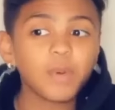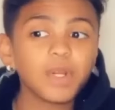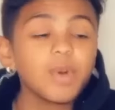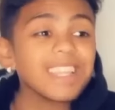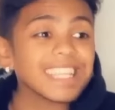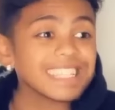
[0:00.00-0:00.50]
They were
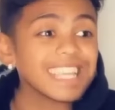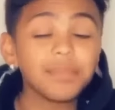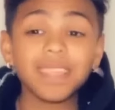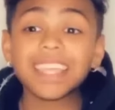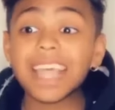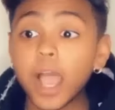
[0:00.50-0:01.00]
doing the
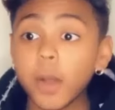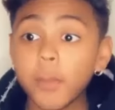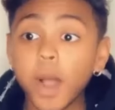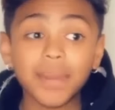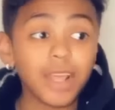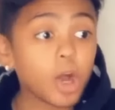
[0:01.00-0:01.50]
same thing that
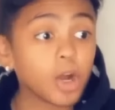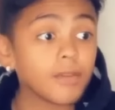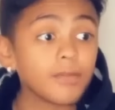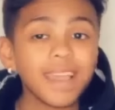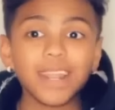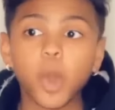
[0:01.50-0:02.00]
Mom and
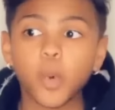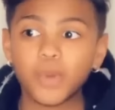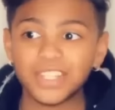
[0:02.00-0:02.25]
Uncle Fred